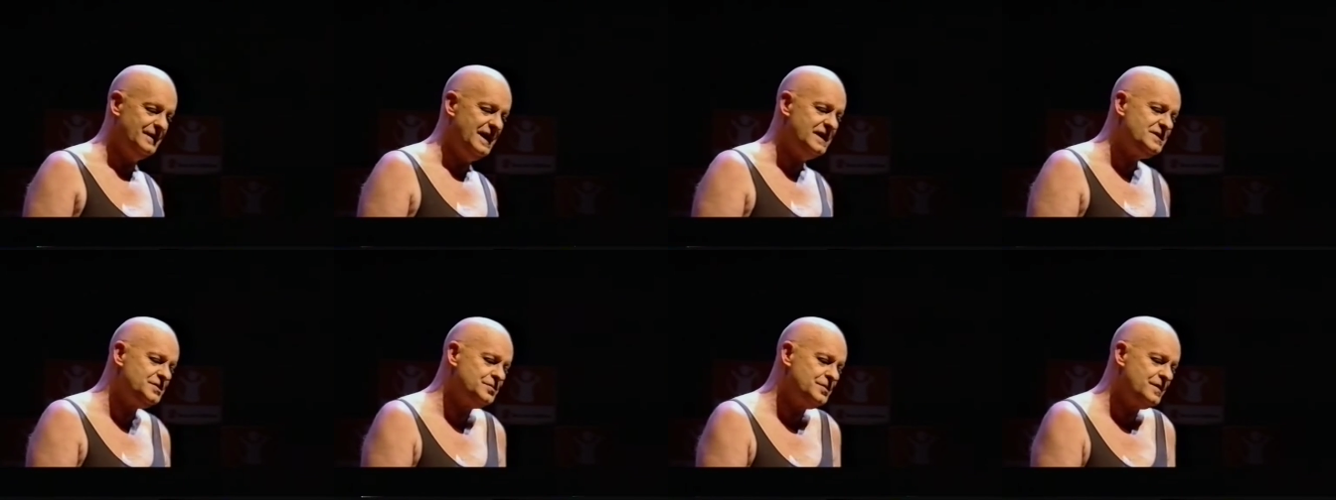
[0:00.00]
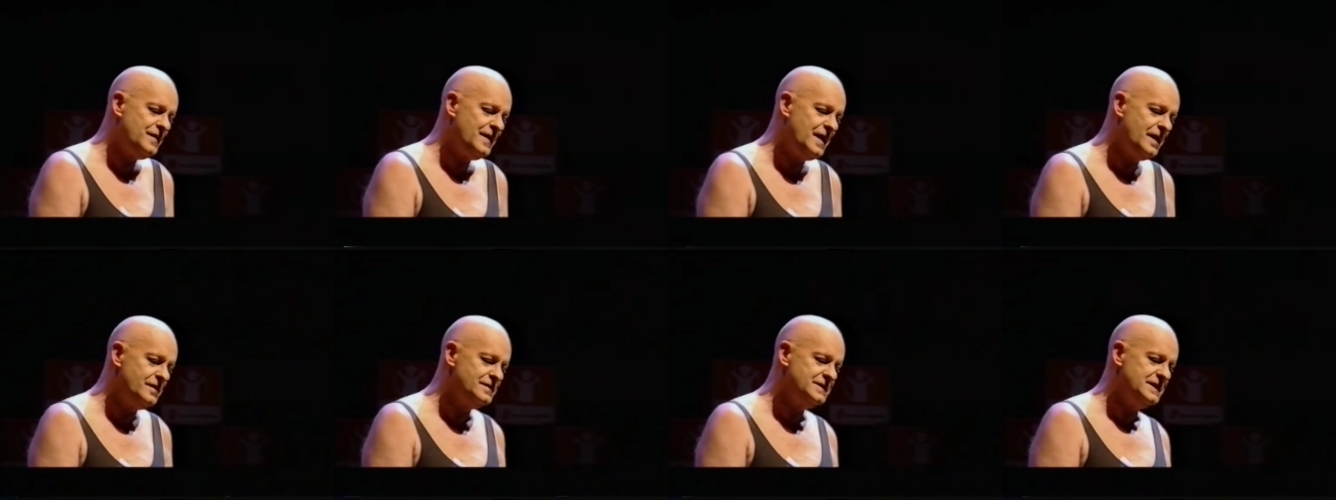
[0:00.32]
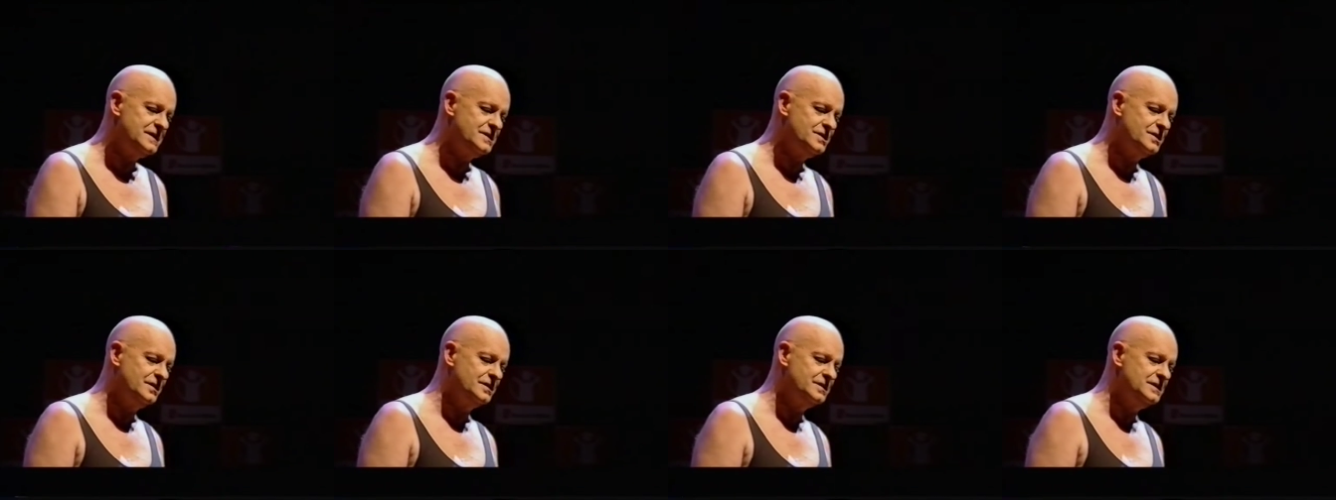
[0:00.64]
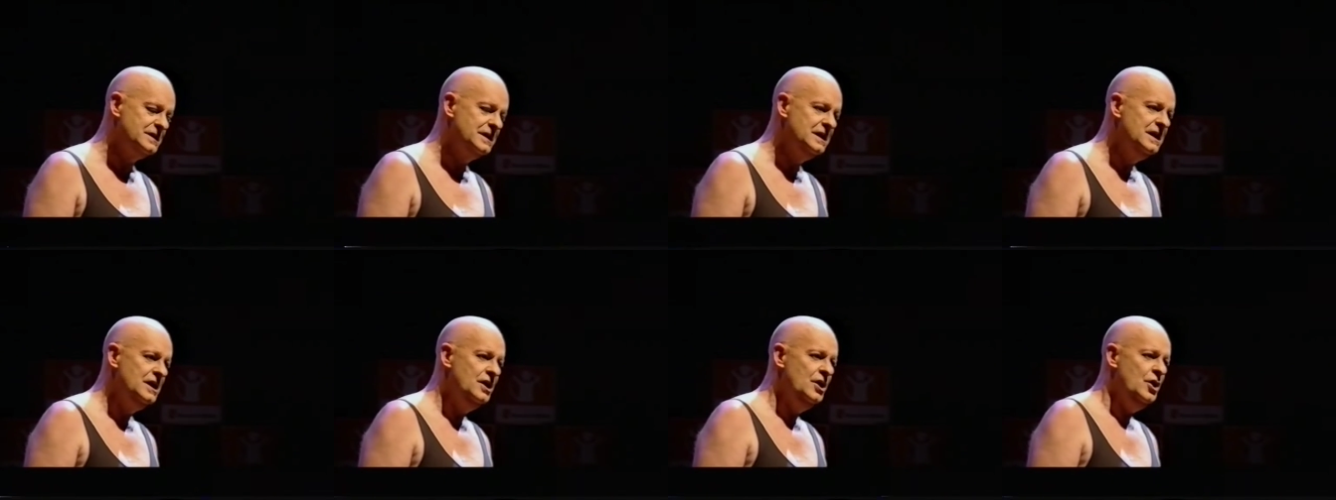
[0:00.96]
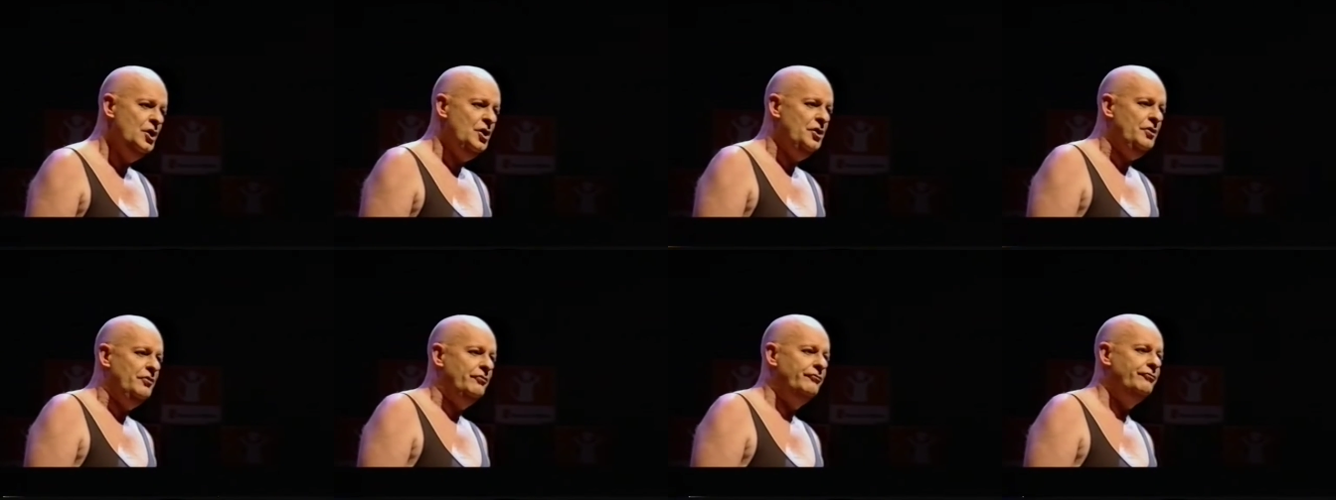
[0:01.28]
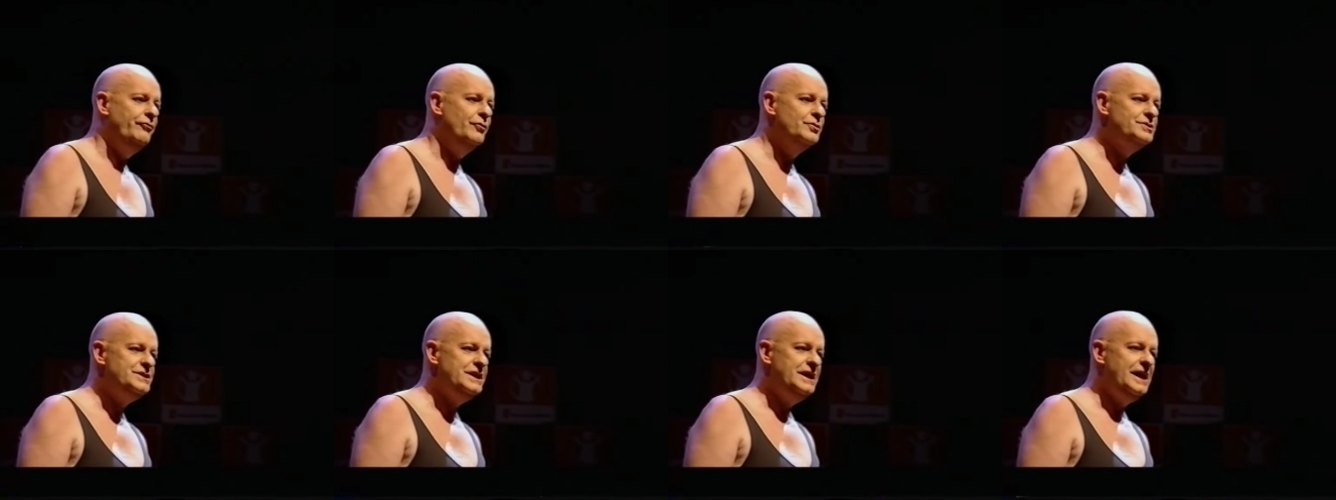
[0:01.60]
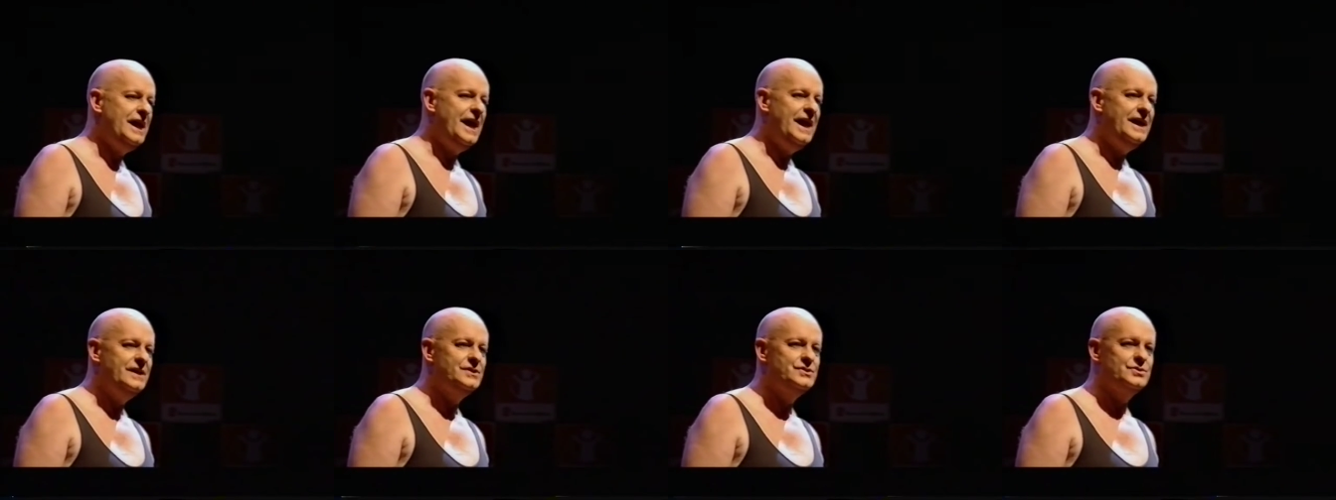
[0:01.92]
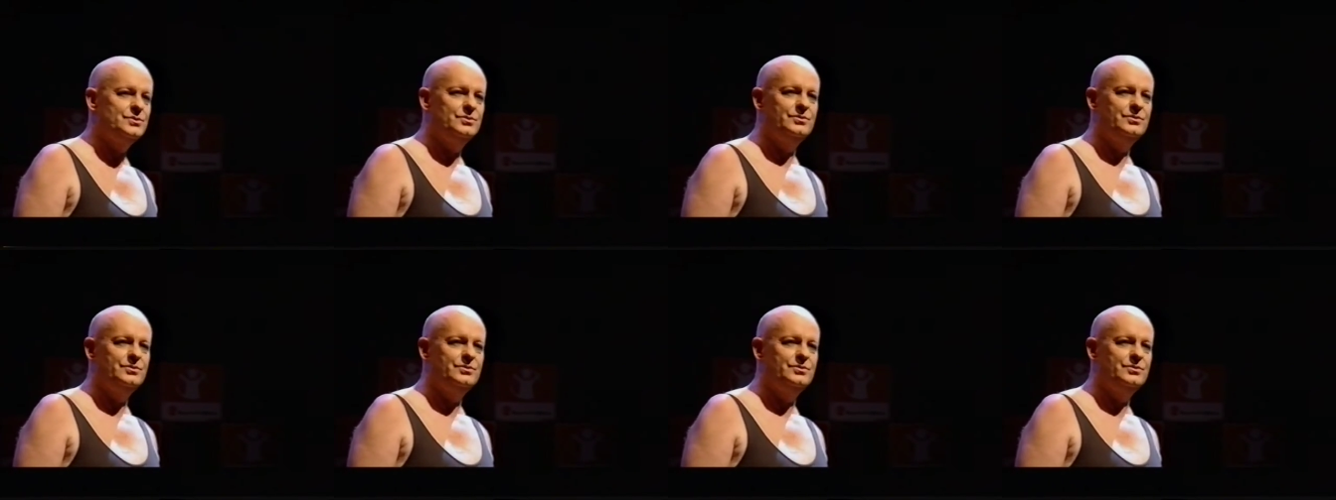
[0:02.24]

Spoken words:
Nazareth House has got 40 AIDS